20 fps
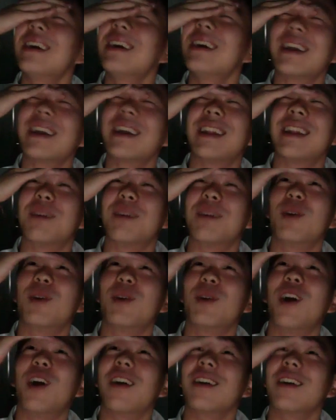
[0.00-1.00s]
kind of like a
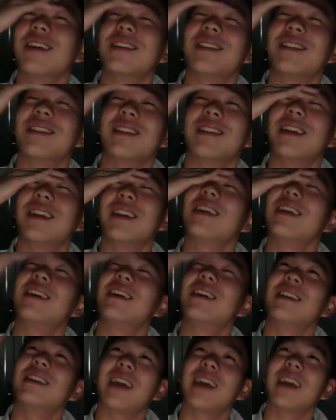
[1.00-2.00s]
mohawk.
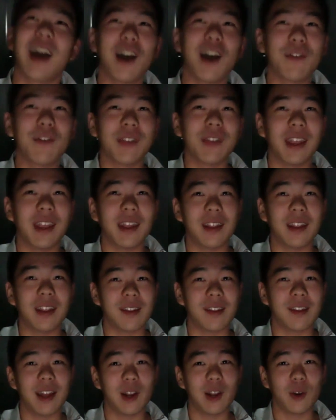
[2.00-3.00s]
Like half the head is
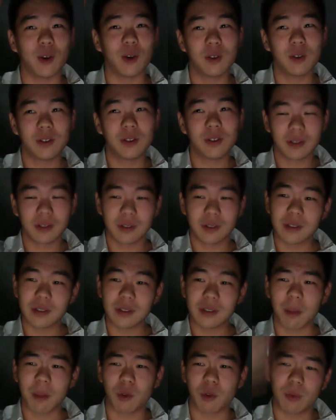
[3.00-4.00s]
yellow,
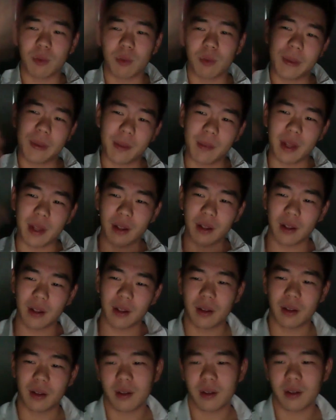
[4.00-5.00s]
up to maybe
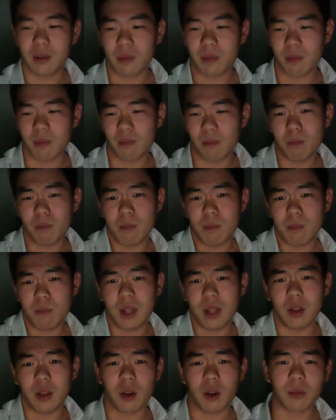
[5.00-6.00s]
mid
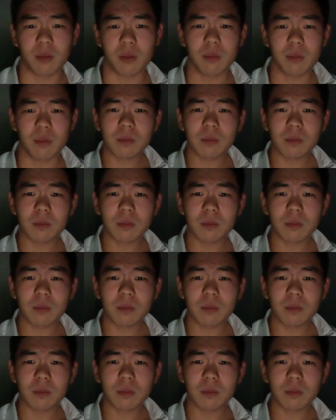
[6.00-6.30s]
dorsum.